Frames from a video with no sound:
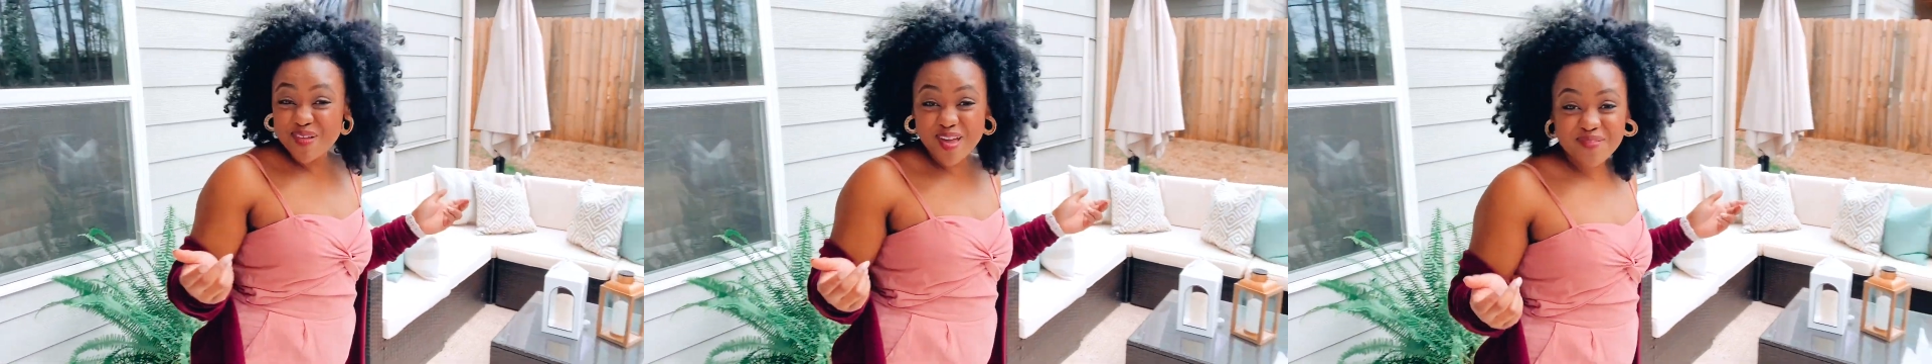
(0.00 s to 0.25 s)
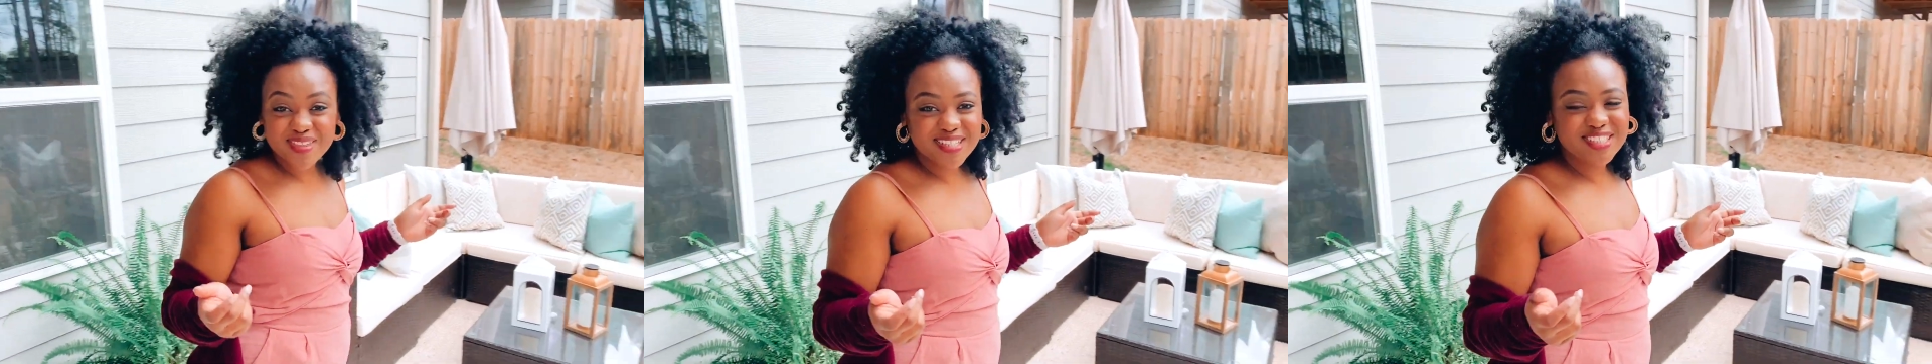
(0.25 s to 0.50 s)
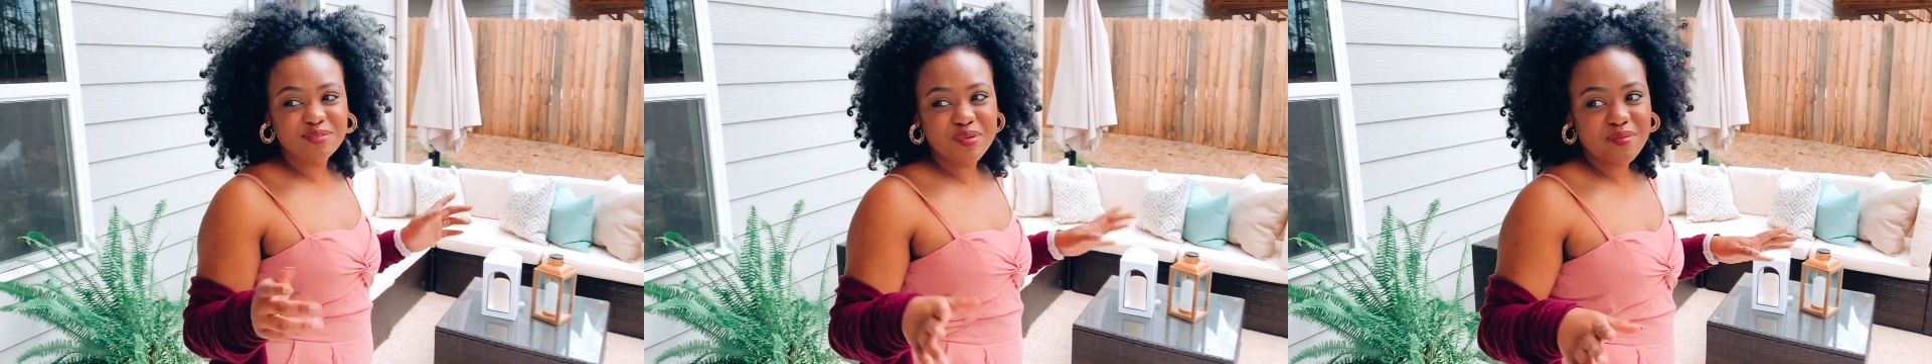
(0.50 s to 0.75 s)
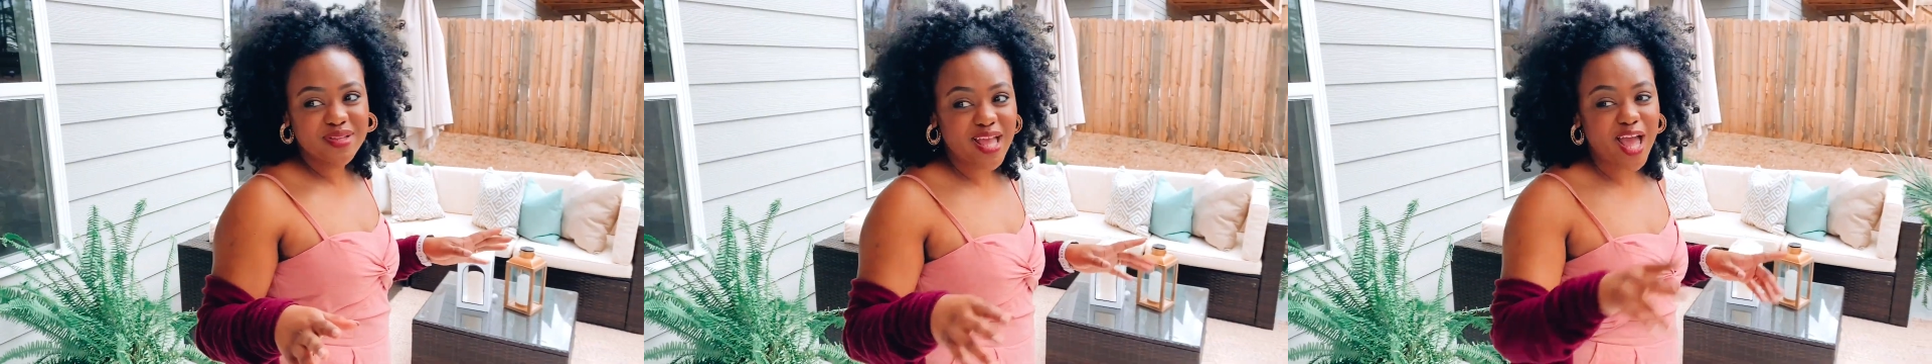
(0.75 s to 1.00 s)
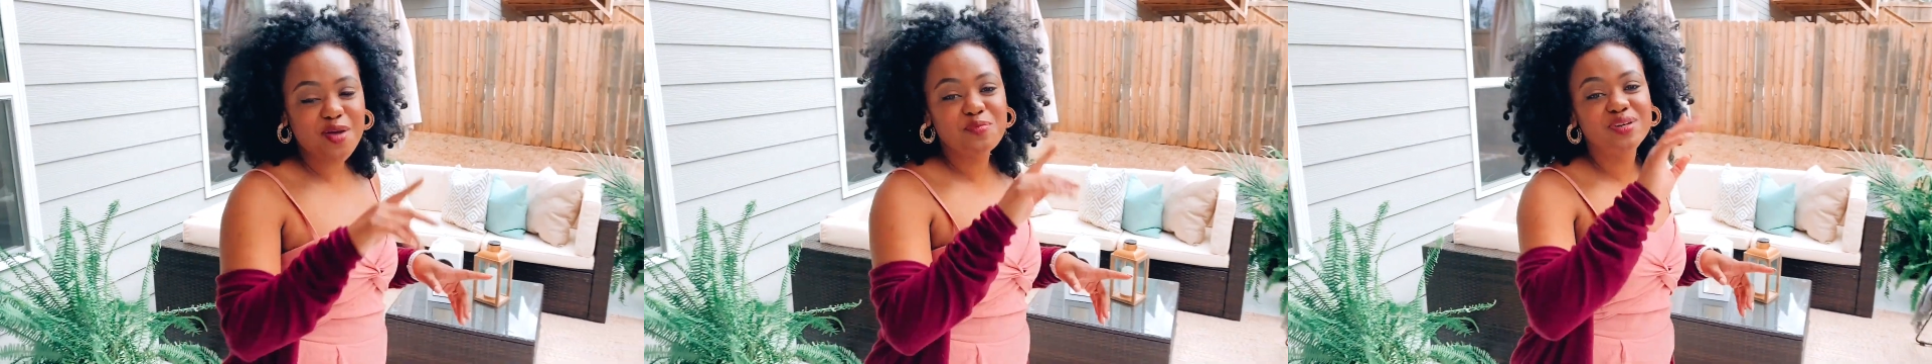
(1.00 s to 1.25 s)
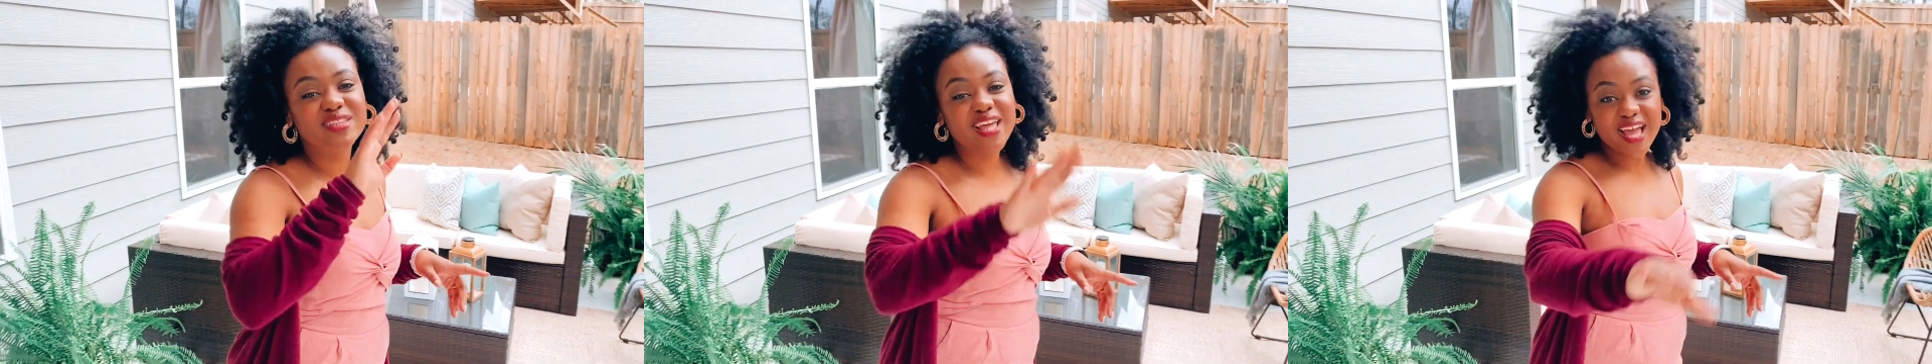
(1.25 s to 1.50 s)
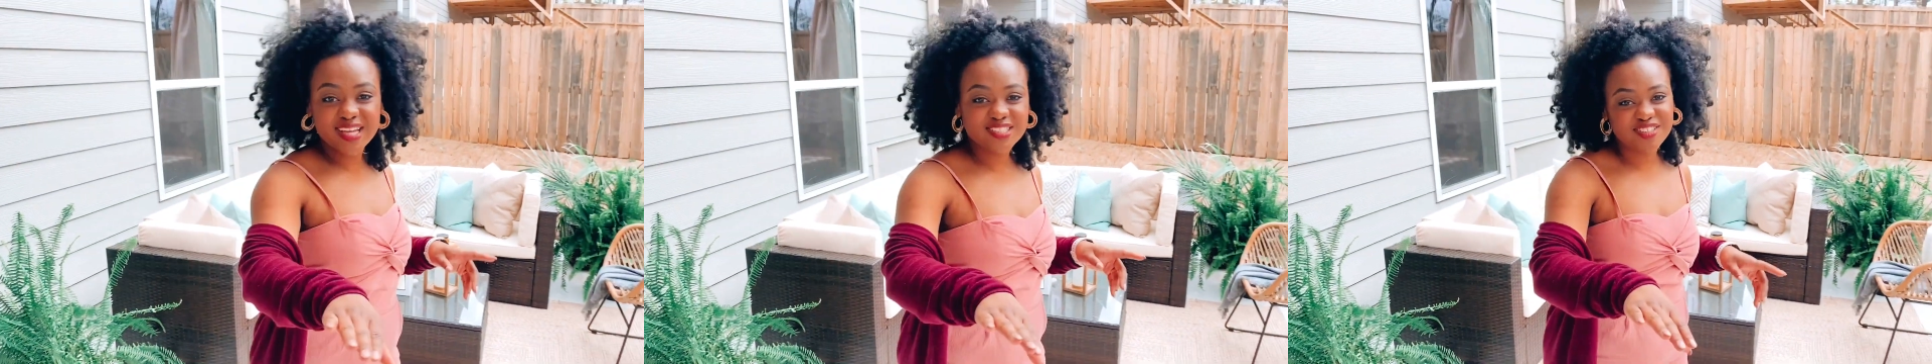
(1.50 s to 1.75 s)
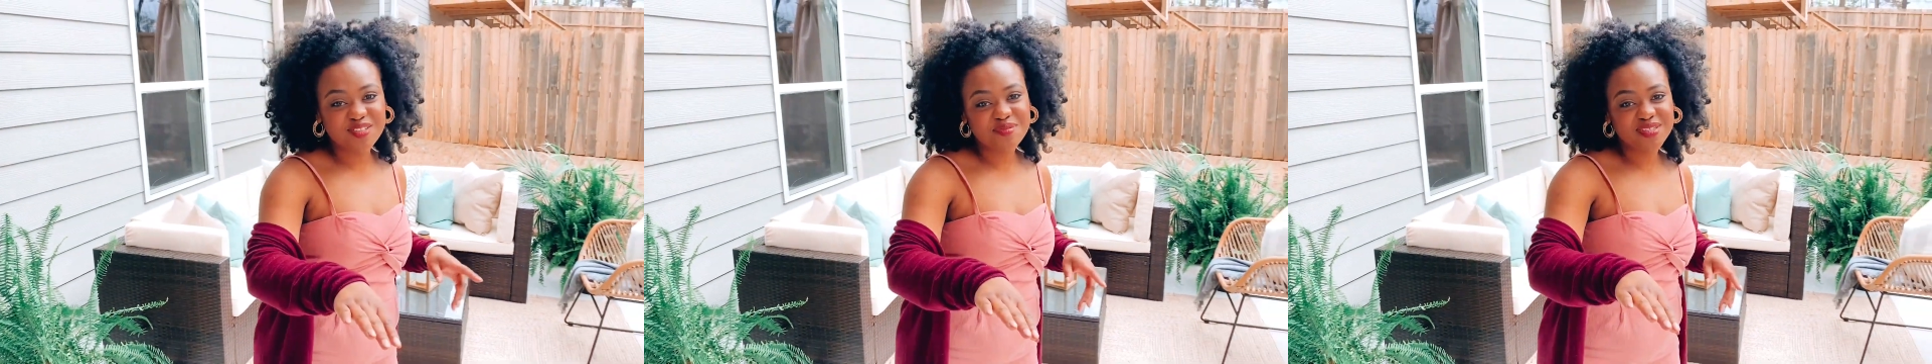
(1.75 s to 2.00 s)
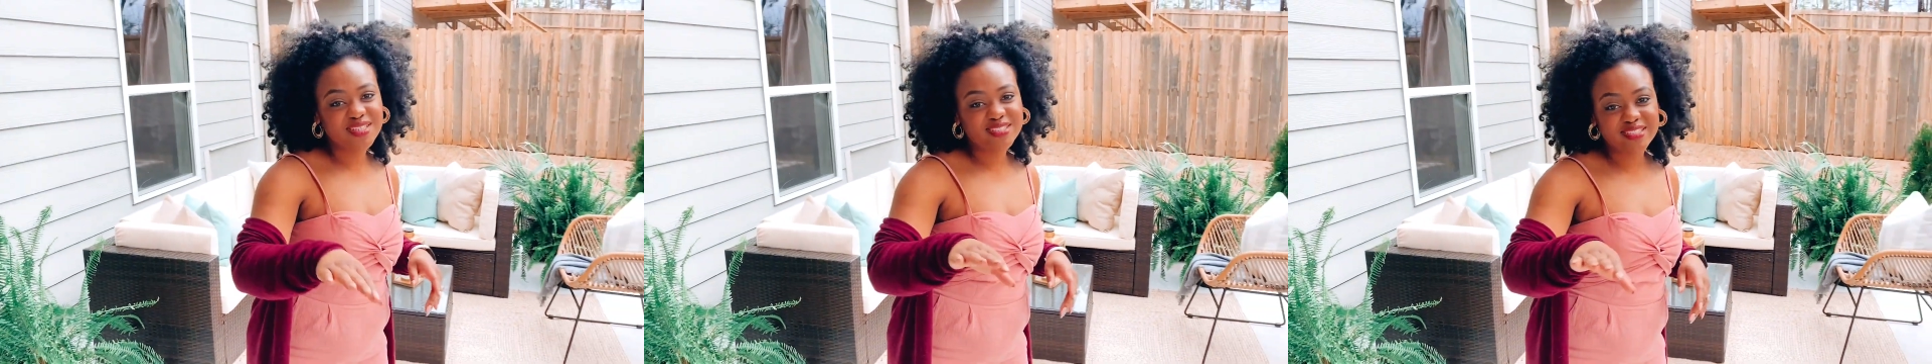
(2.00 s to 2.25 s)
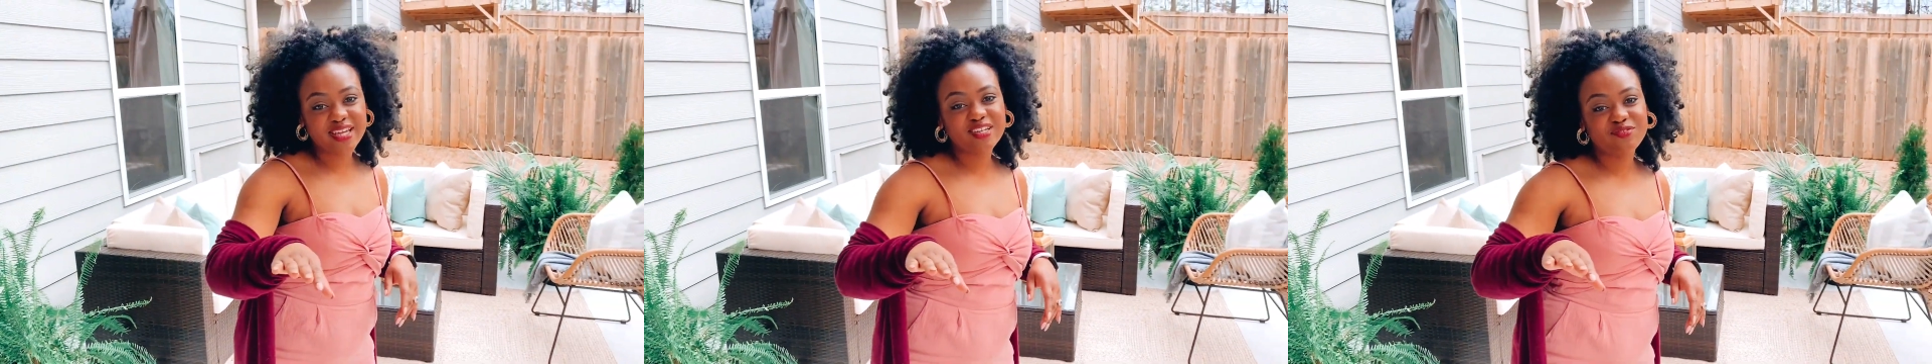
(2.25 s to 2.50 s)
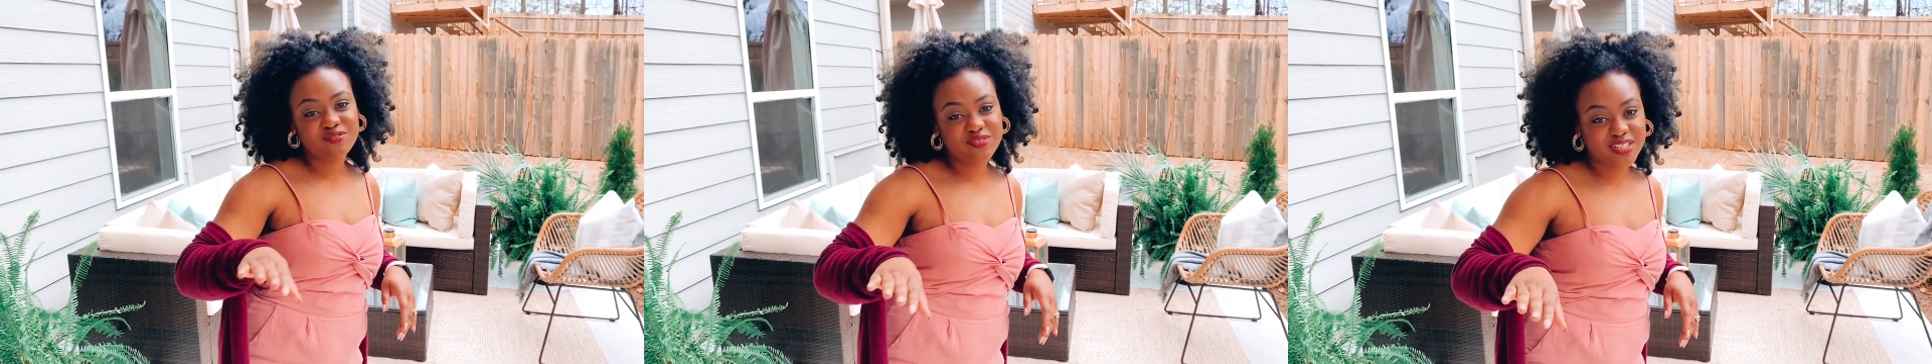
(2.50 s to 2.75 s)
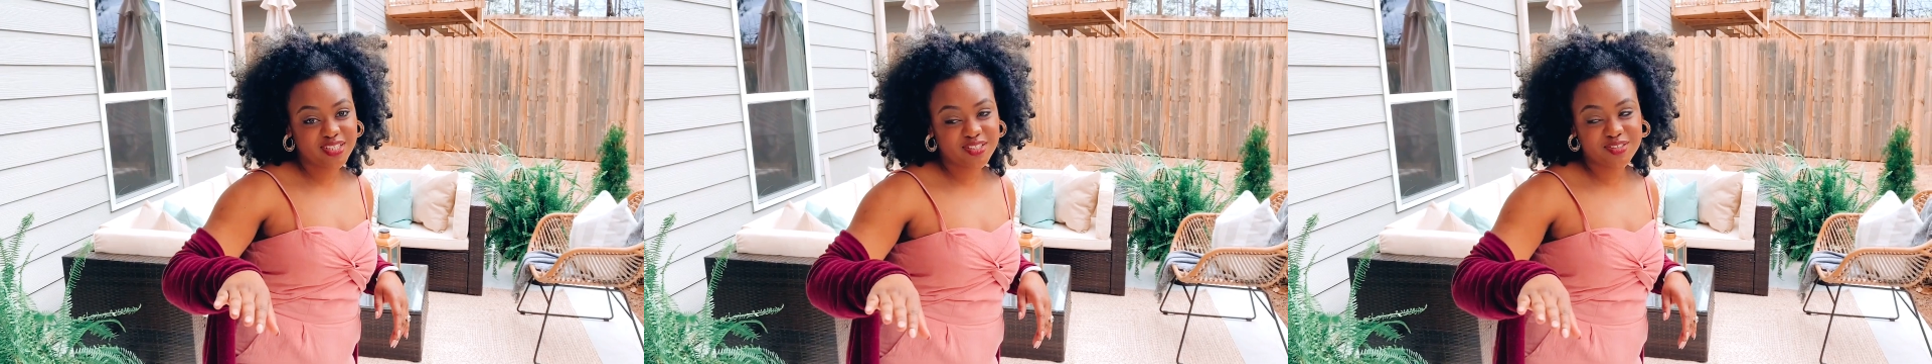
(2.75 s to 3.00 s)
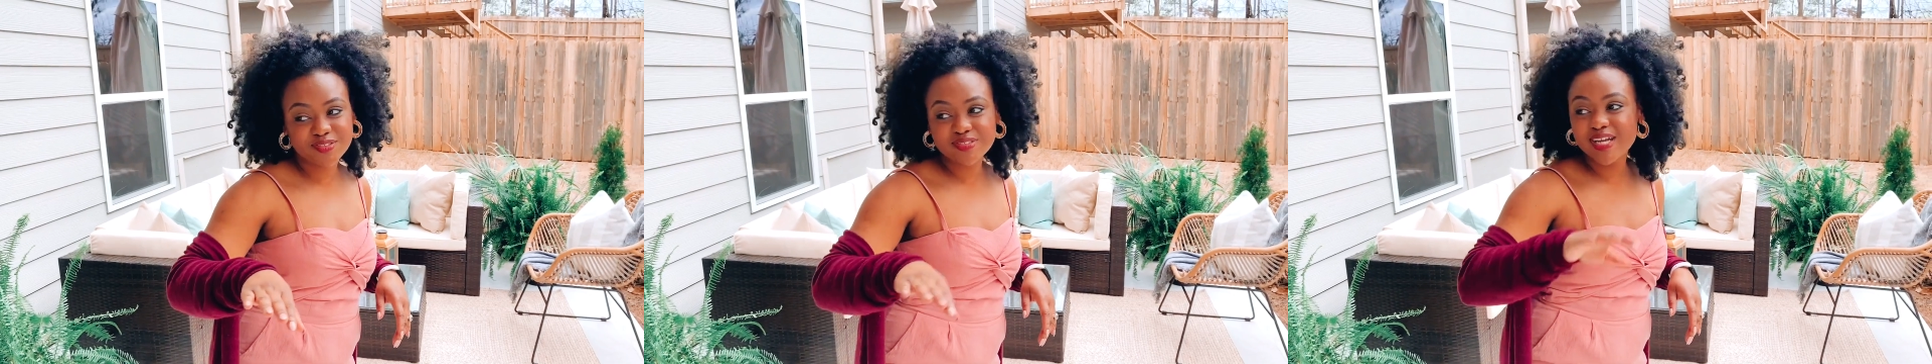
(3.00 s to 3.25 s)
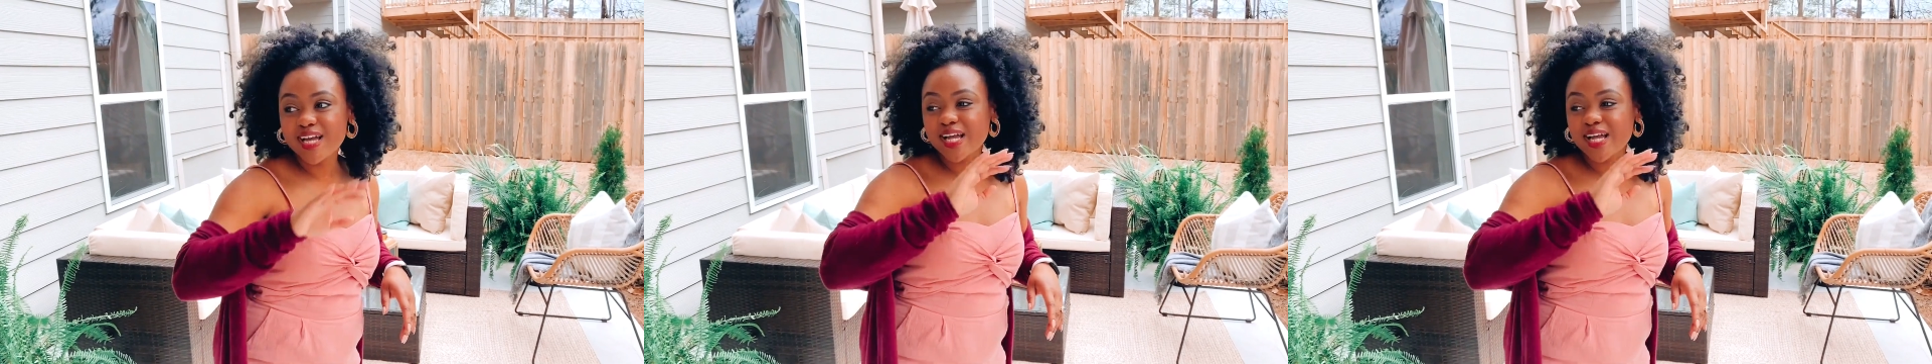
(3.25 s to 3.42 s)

Maybe this year, maybe not, but that is going to be an exciting video.